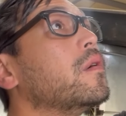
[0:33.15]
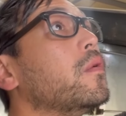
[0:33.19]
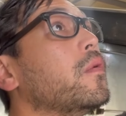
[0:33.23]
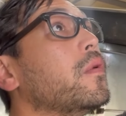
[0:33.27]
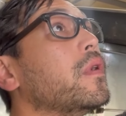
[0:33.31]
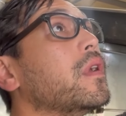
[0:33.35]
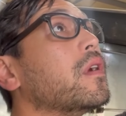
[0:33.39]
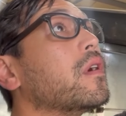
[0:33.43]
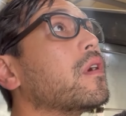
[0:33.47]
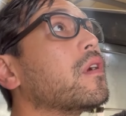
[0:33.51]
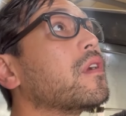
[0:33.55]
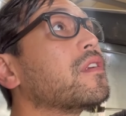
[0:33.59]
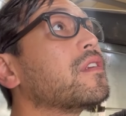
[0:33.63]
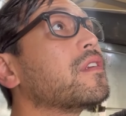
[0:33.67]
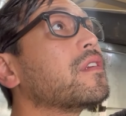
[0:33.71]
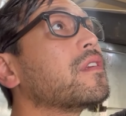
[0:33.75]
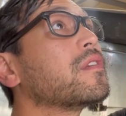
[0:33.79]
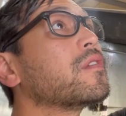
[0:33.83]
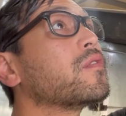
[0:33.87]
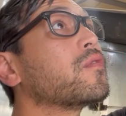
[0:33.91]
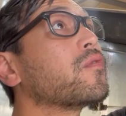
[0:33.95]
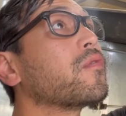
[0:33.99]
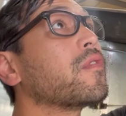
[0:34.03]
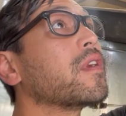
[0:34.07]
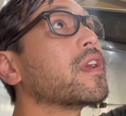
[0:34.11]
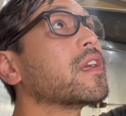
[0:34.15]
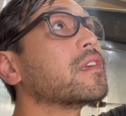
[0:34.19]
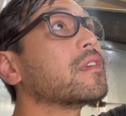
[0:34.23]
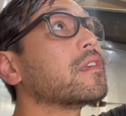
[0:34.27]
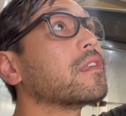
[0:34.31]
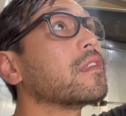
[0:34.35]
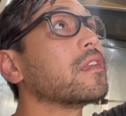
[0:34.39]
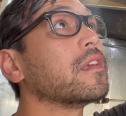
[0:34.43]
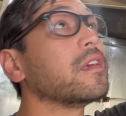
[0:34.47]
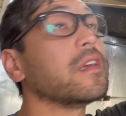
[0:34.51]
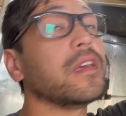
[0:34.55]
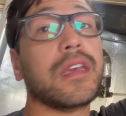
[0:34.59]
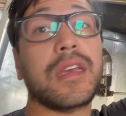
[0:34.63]
we are
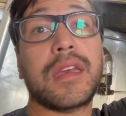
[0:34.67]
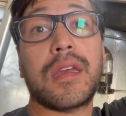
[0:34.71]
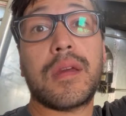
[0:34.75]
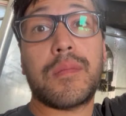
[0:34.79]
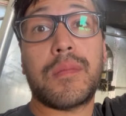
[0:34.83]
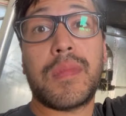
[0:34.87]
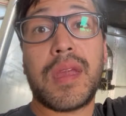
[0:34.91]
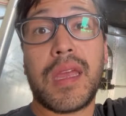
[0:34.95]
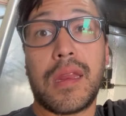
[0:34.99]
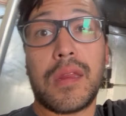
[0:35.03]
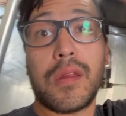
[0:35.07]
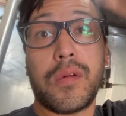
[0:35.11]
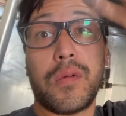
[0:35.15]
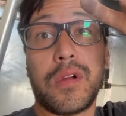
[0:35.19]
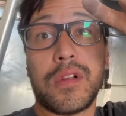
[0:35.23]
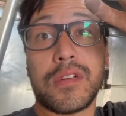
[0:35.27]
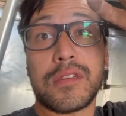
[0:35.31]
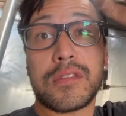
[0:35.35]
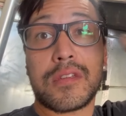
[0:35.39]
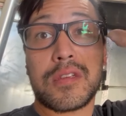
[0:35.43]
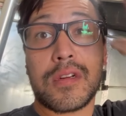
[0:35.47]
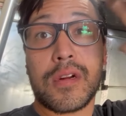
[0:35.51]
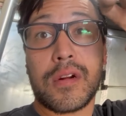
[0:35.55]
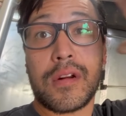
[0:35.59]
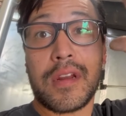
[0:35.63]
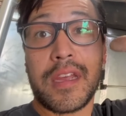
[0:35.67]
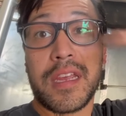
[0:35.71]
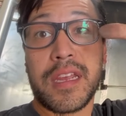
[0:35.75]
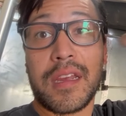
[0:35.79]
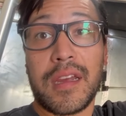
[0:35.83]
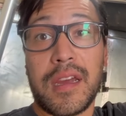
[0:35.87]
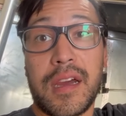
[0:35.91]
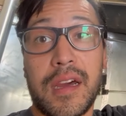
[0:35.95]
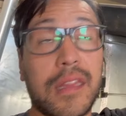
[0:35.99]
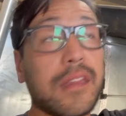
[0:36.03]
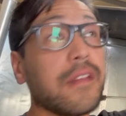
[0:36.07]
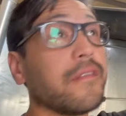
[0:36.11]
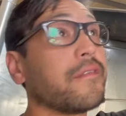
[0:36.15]
strictly manual turning
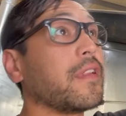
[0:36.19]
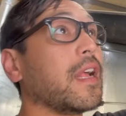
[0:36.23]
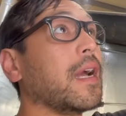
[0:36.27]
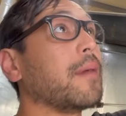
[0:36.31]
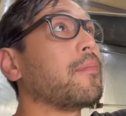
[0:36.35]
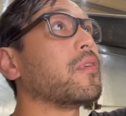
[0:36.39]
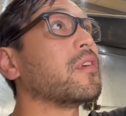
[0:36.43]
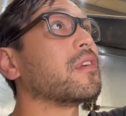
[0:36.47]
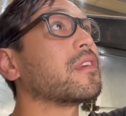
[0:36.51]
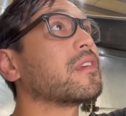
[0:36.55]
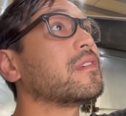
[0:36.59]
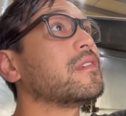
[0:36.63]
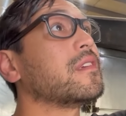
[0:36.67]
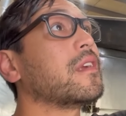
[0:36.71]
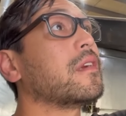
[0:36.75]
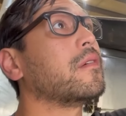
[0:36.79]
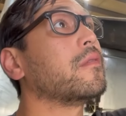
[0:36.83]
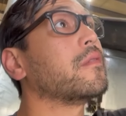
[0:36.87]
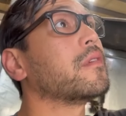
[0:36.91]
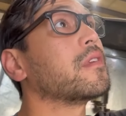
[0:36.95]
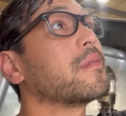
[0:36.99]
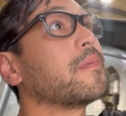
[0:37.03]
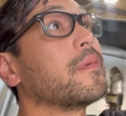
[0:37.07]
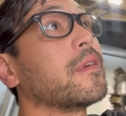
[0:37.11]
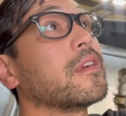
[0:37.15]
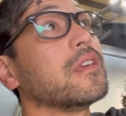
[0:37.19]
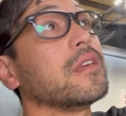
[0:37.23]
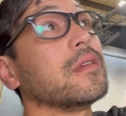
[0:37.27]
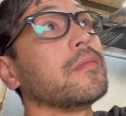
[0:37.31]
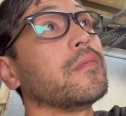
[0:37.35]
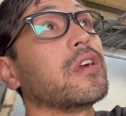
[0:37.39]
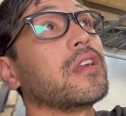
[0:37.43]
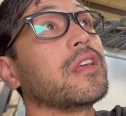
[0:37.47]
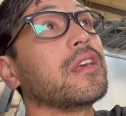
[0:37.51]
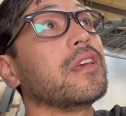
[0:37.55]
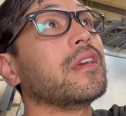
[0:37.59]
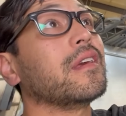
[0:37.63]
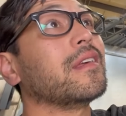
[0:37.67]
on the flappers because I don't want to spend any
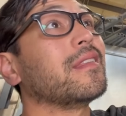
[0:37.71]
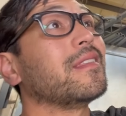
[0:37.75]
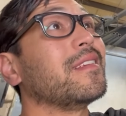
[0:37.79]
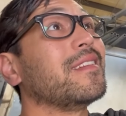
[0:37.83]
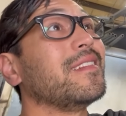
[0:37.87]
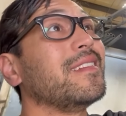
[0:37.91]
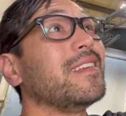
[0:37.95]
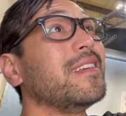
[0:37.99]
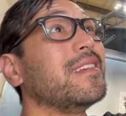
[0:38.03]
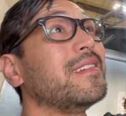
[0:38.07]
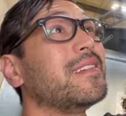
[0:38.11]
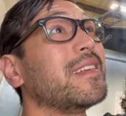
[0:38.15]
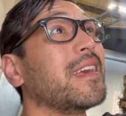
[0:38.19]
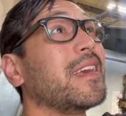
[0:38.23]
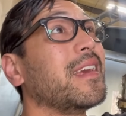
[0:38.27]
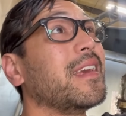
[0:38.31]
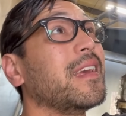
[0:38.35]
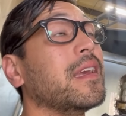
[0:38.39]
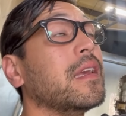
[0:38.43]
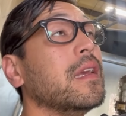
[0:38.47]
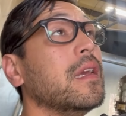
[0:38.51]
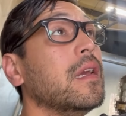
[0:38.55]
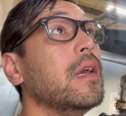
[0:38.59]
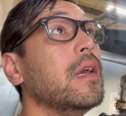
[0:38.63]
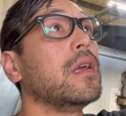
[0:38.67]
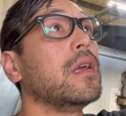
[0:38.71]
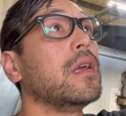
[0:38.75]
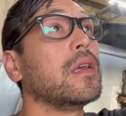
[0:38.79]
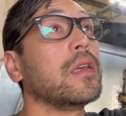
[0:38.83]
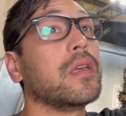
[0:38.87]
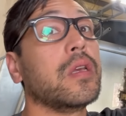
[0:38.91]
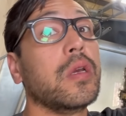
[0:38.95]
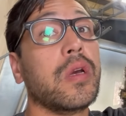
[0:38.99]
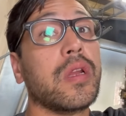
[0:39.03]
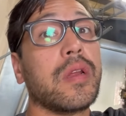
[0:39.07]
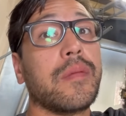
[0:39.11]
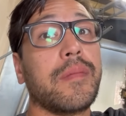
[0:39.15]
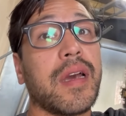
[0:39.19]
money, and it needs a
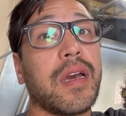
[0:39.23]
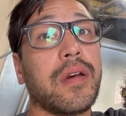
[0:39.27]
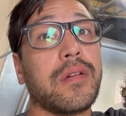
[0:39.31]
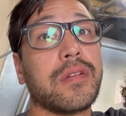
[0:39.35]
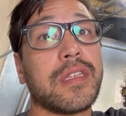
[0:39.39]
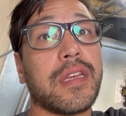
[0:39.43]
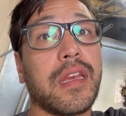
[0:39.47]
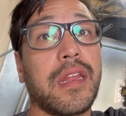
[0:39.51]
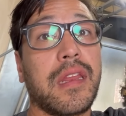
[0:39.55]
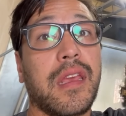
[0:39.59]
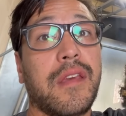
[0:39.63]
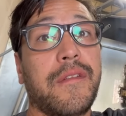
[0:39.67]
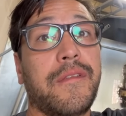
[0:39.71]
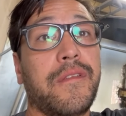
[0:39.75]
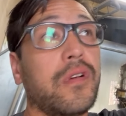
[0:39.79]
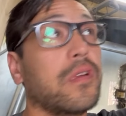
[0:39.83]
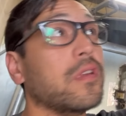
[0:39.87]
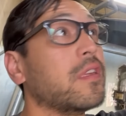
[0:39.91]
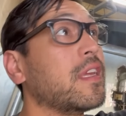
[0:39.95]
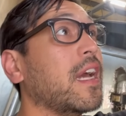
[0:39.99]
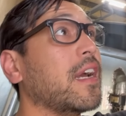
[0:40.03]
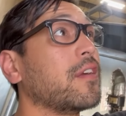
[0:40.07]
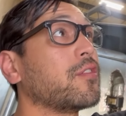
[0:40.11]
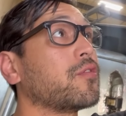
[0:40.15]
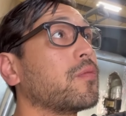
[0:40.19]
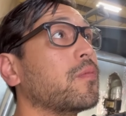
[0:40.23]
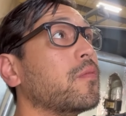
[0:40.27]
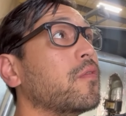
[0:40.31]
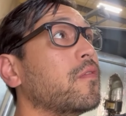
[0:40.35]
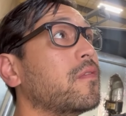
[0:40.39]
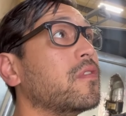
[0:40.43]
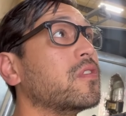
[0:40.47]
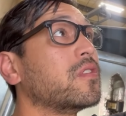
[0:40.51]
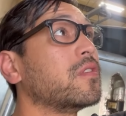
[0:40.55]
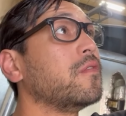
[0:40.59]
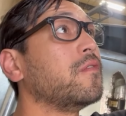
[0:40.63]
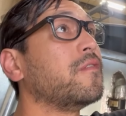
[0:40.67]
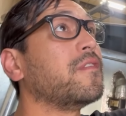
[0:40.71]
good amount and a full dash
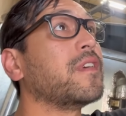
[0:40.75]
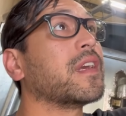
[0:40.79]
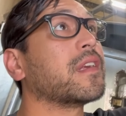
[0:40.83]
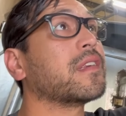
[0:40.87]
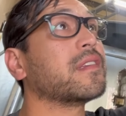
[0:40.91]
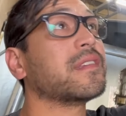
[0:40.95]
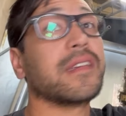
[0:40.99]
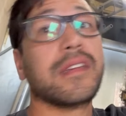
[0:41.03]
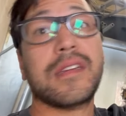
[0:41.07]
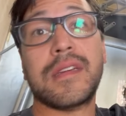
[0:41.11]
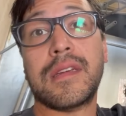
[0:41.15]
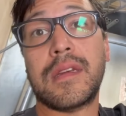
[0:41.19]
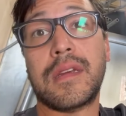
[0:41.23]
removal to fix.